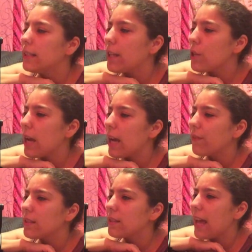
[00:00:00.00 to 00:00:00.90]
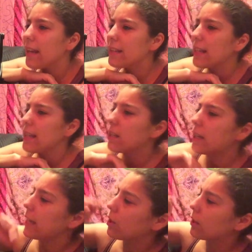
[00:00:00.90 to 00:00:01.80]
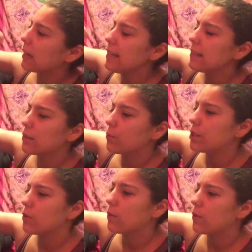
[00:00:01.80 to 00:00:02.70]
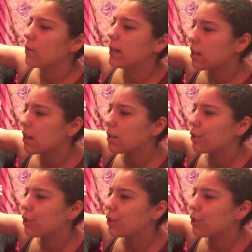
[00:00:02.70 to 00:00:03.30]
Then you have the status indicator lights, which is right here.